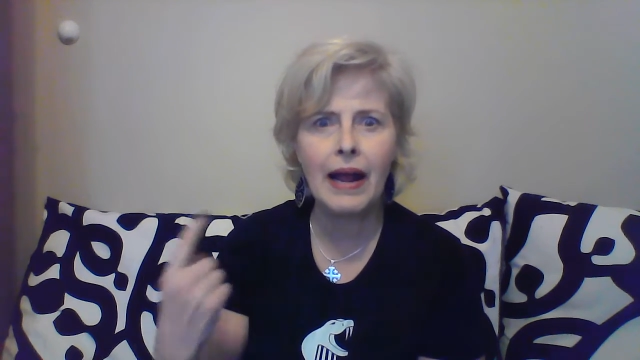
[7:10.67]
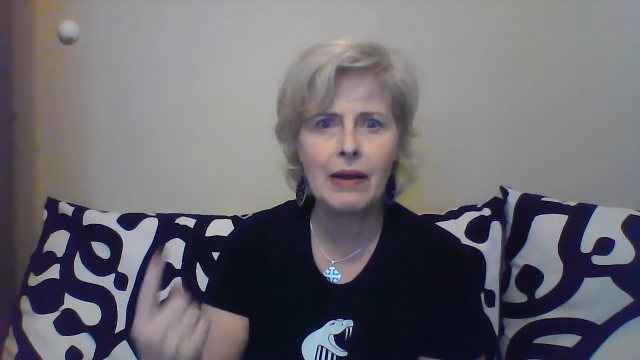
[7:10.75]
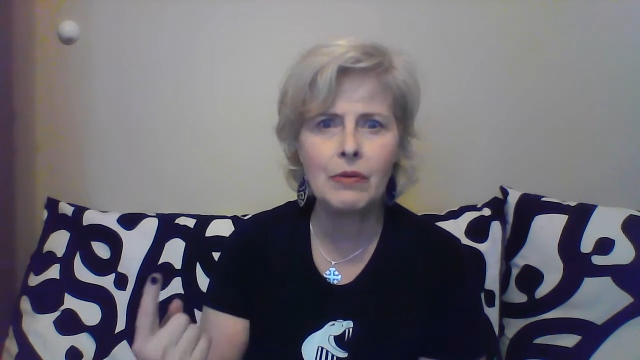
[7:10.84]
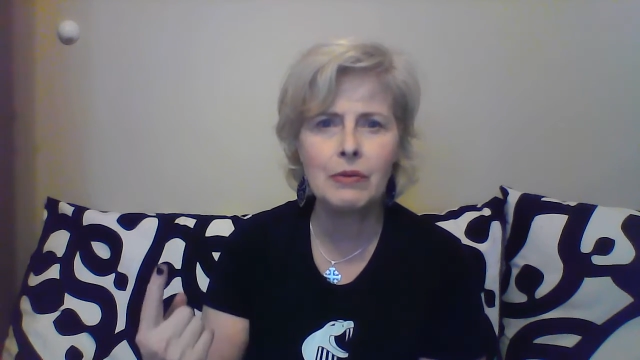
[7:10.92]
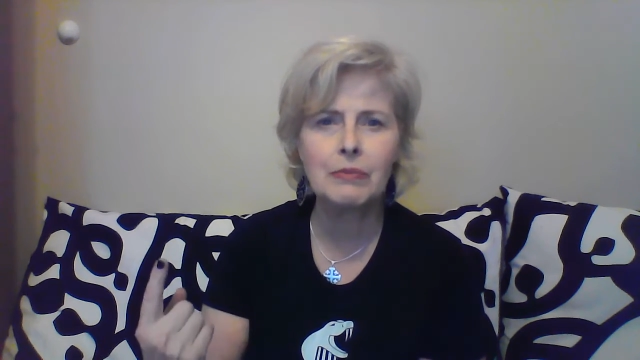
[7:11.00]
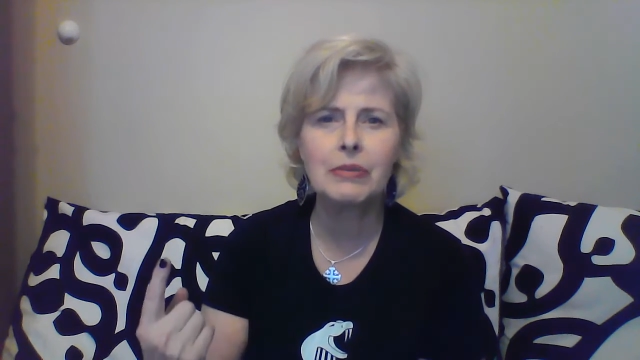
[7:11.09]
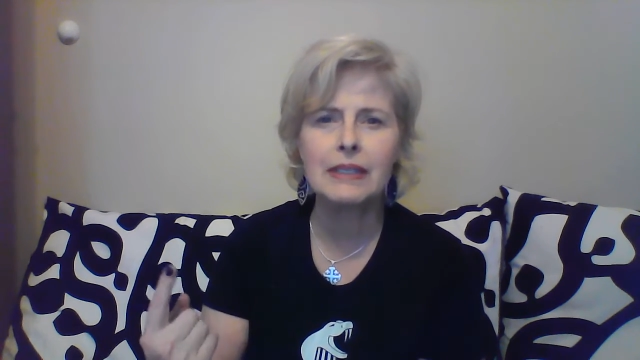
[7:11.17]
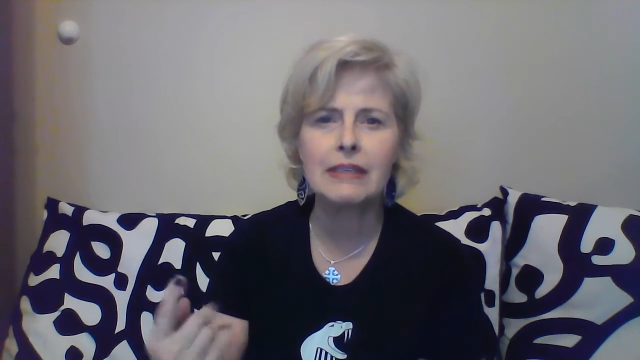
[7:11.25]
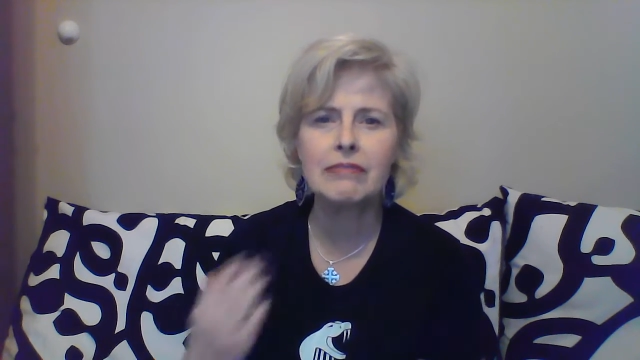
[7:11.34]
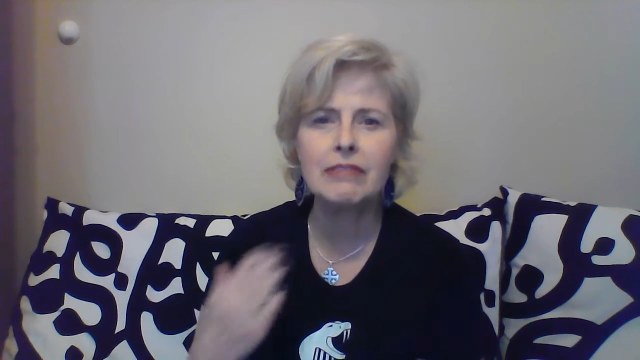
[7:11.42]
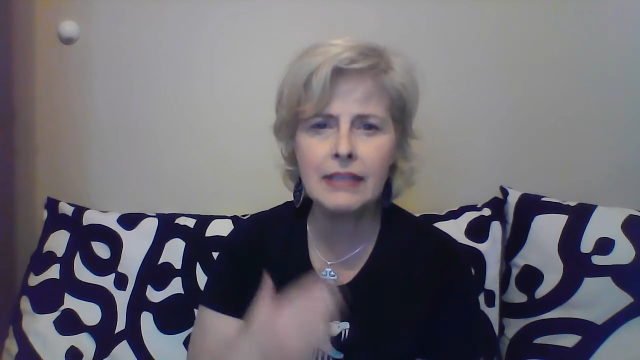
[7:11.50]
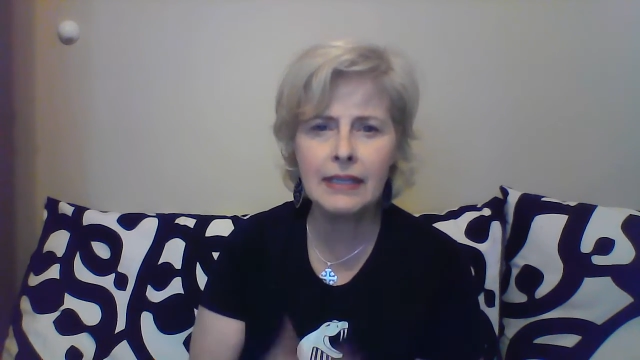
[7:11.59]
I would
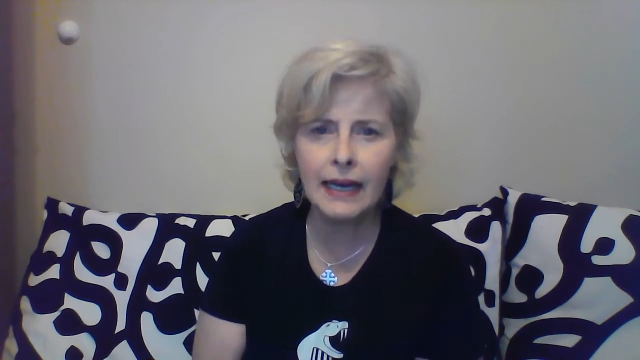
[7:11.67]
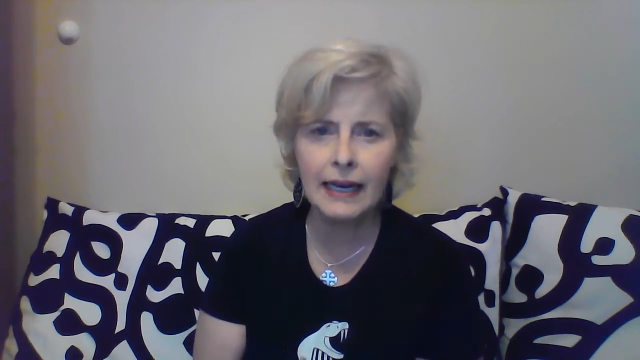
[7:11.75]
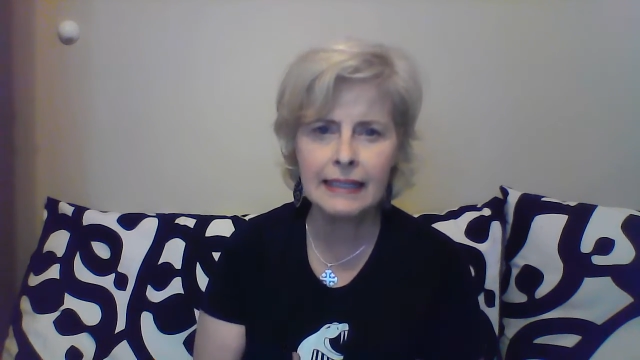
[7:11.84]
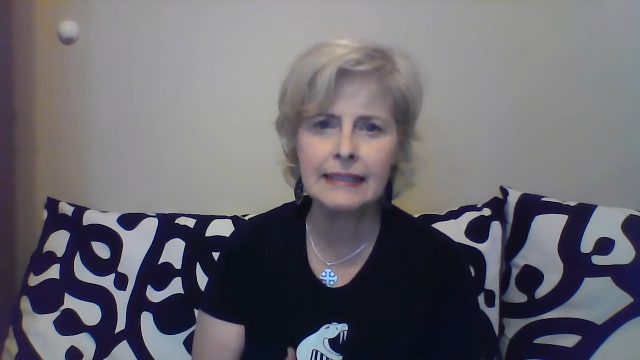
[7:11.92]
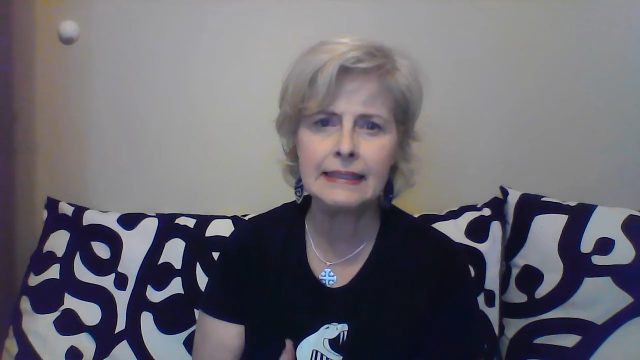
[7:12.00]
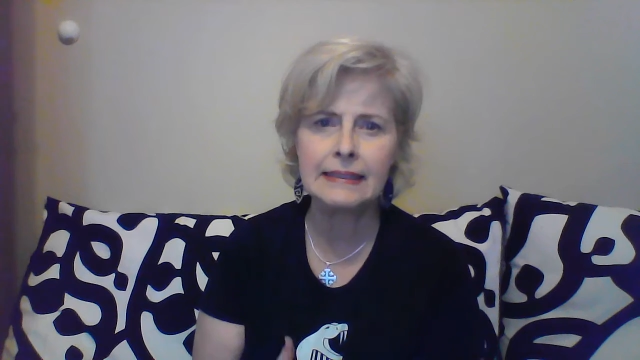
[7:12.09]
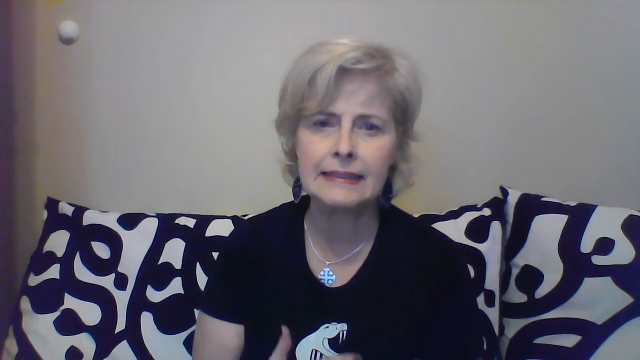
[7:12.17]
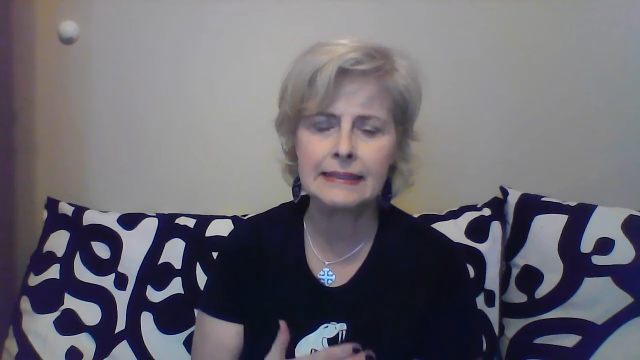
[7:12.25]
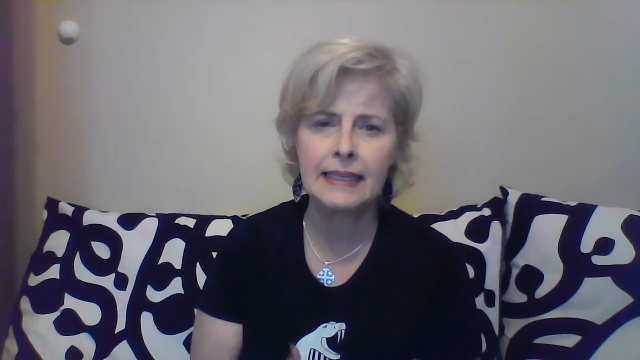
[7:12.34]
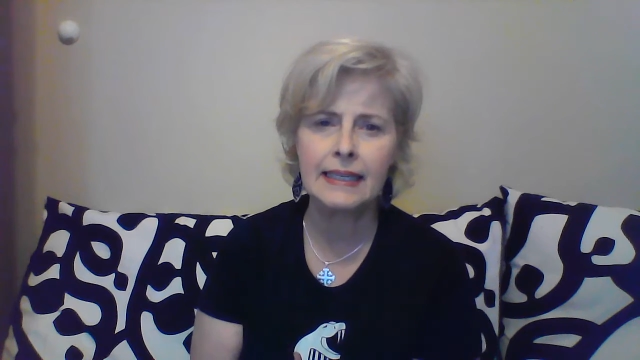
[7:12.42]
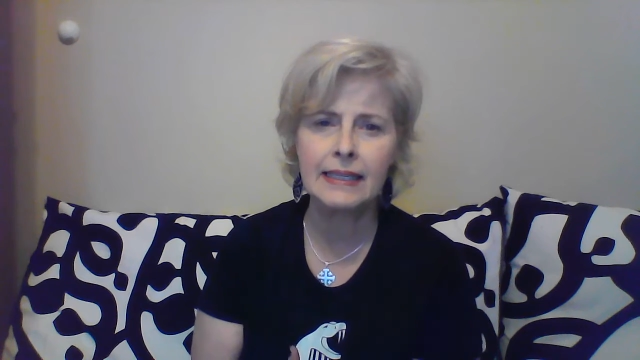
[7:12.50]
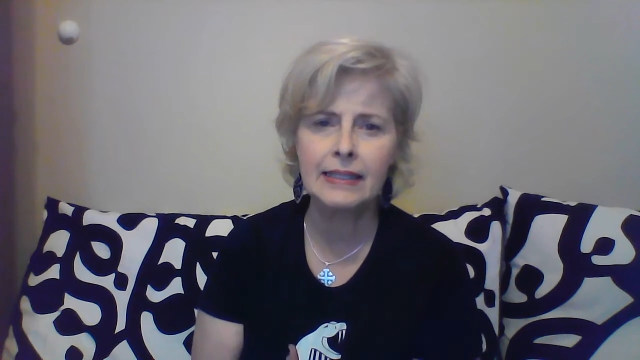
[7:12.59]
believe cutting is
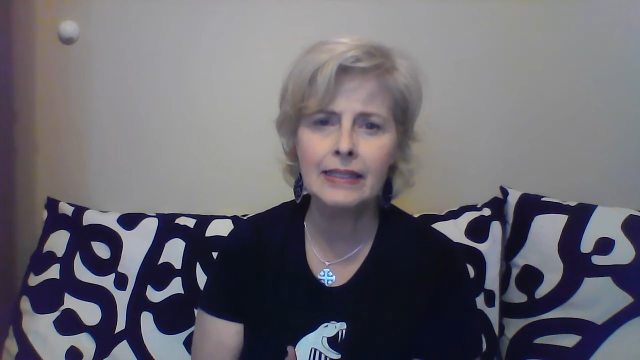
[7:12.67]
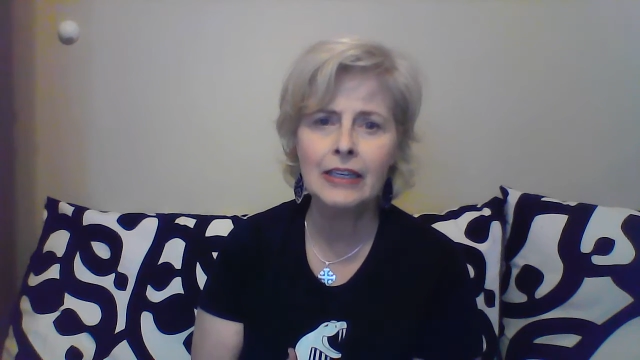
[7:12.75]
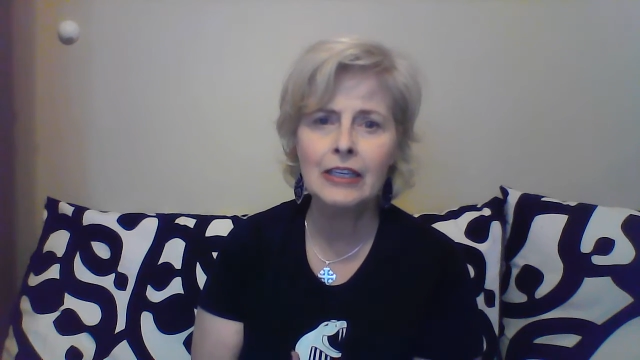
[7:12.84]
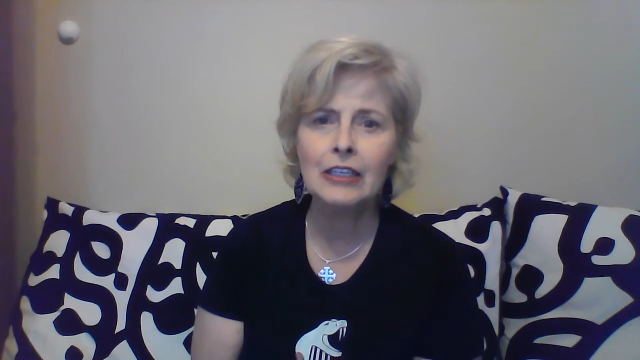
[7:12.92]
like.